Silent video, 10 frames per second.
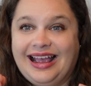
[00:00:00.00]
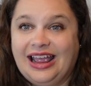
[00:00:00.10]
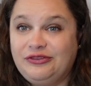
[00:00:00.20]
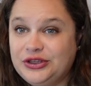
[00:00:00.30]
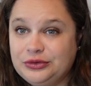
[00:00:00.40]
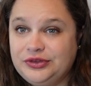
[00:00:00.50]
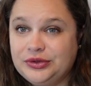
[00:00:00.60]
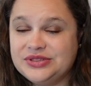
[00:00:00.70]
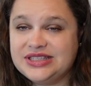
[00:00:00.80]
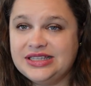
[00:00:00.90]
If you've
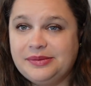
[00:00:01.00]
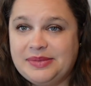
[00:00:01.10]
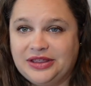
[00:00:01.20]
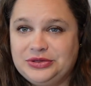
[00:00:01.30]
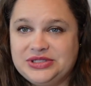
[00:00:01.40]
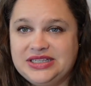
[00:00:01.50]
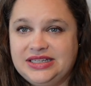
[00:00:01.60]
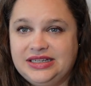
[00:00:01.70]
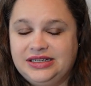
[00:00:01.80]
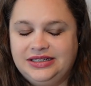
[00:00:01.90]
used the Math U
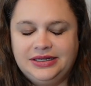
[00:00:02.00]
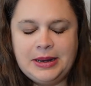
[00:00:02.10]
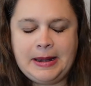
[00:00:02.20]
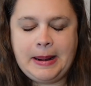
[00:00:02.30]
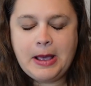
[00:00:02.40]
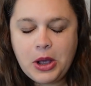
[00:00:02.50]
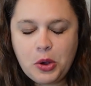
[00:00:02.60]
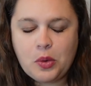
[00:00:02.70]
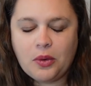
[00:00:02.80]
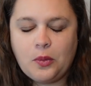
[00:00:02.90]
See,
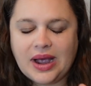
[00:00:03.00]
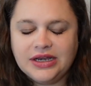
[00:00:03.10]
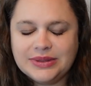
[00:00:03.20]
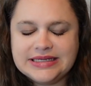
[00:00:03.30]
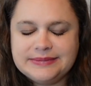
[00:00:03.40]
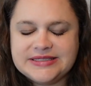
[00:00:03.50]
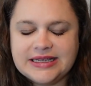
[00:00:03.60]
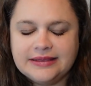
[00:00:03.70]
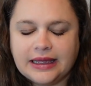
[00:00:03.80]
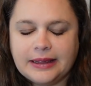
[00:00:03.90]
no, why do I keep
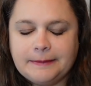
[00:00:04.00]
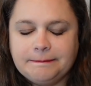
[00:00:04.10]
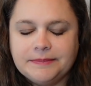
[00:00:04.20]
saying that?